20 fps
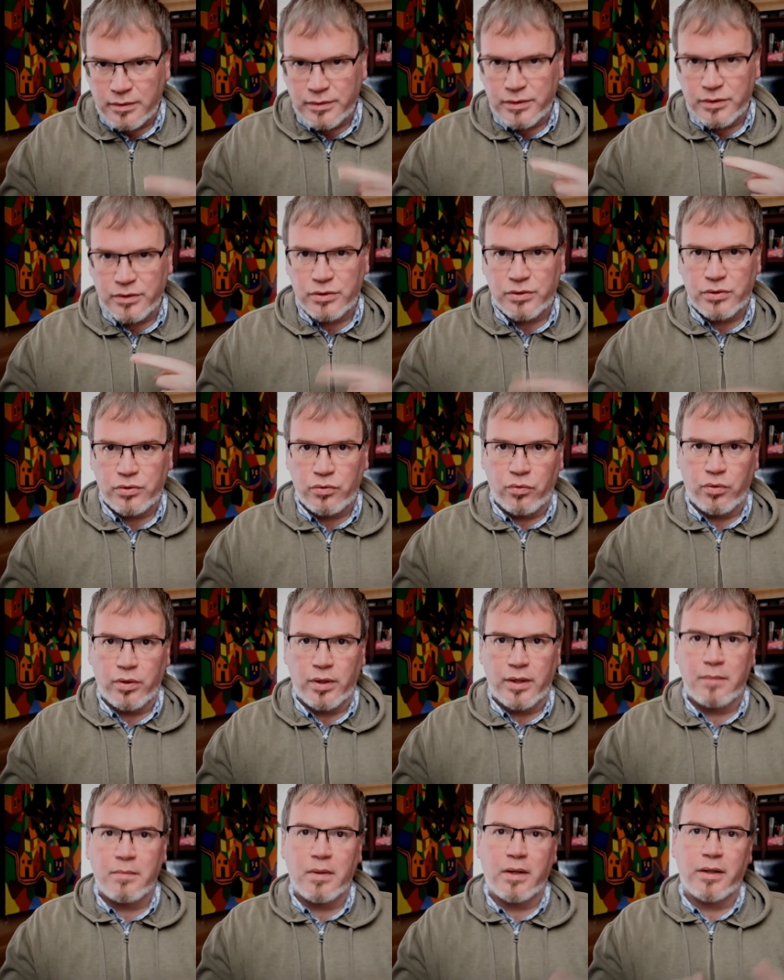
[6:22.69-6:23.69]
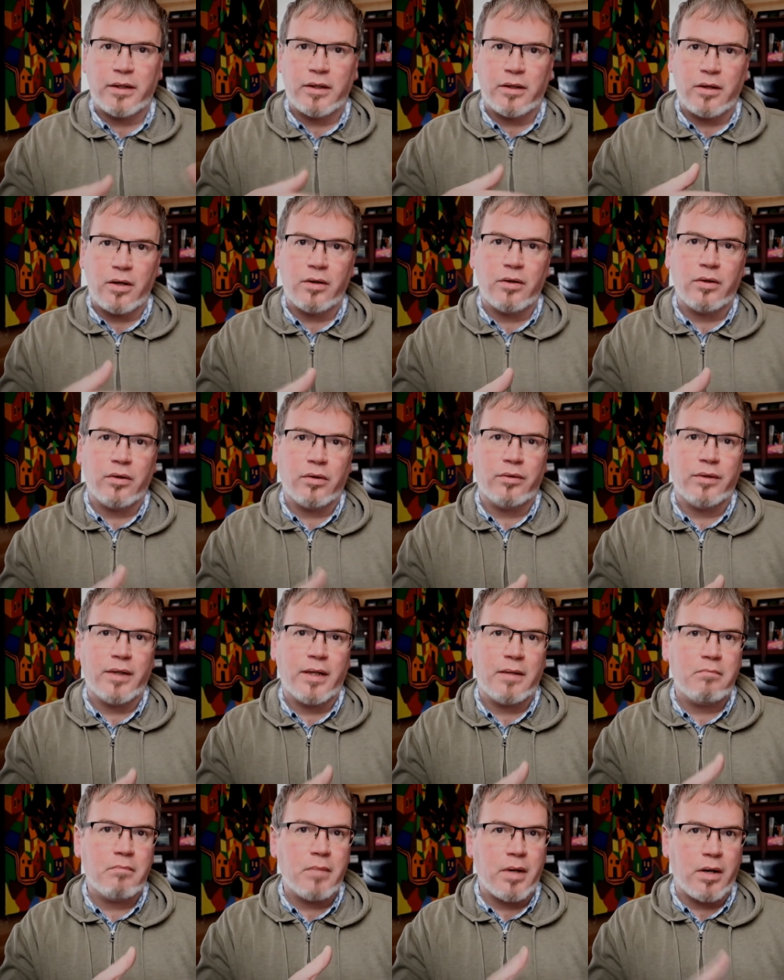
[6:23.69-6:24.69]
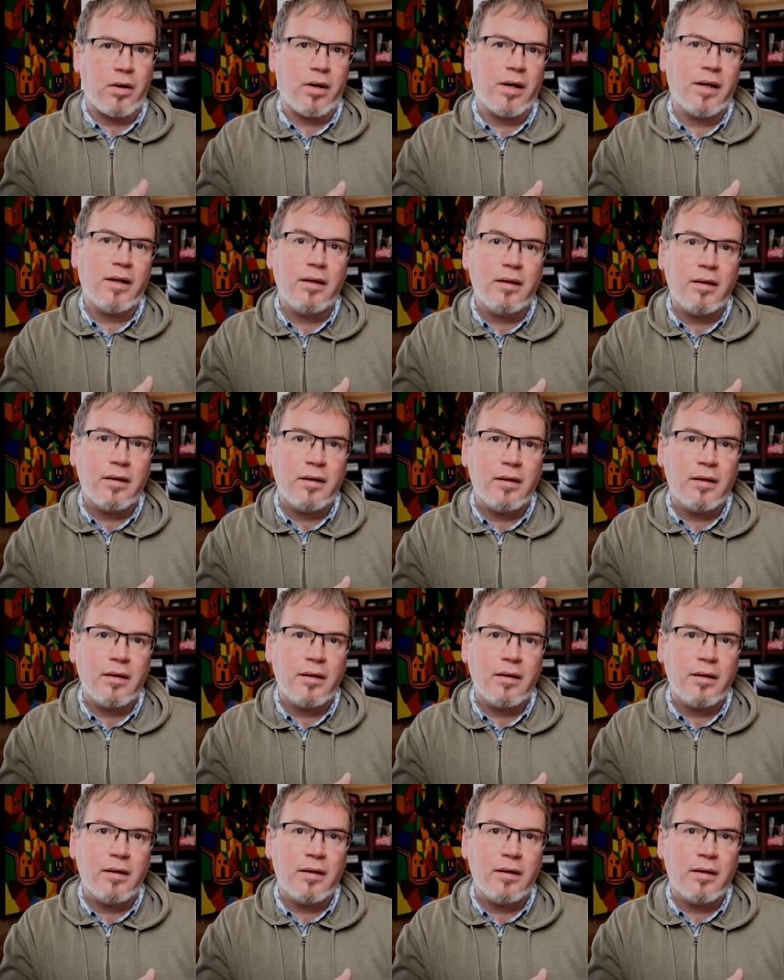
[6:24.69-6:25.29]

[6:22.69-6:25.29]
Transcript: us a story about a young girl named Mary